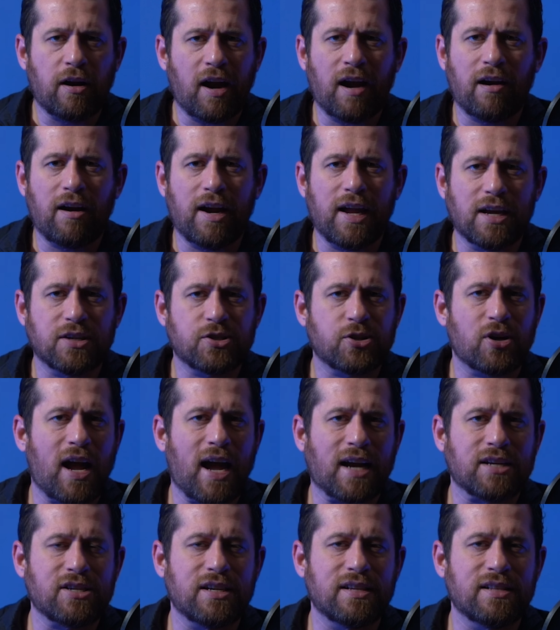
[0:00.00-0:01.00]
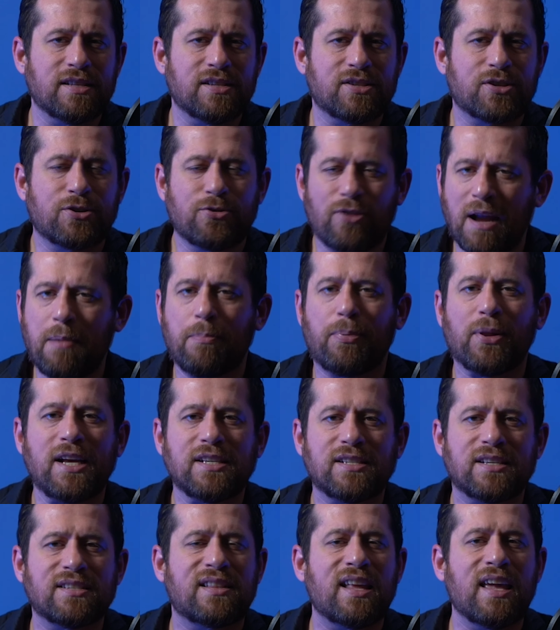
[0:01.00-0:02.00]
area attractions, great
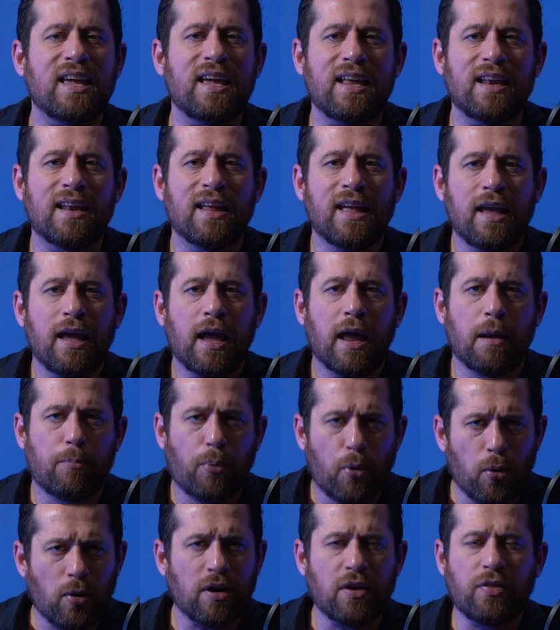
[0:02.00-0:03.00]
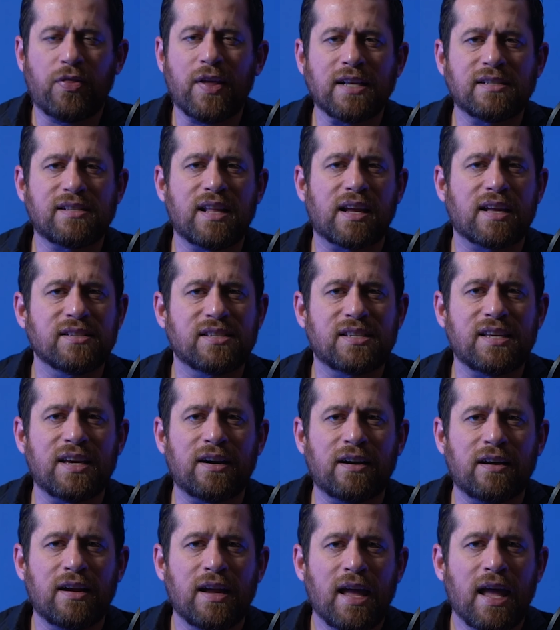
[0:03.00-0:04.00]
places to eat, important things to
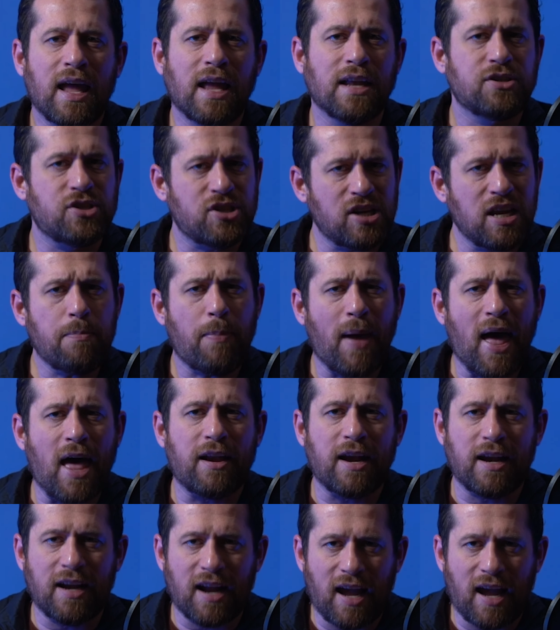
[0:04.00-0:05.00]
consider, and cheap outing